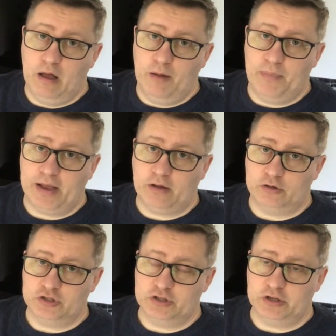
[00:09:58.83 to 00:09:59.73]
back
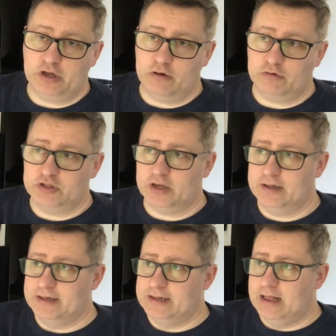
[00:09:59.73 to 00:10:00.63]
onto the Gota.
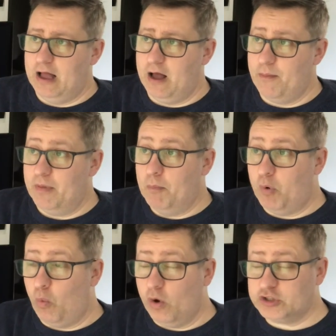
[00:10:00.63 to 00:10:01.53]
But
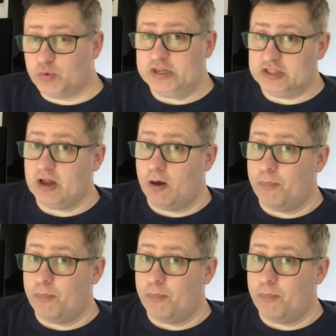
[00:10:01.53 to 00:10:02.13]
once we start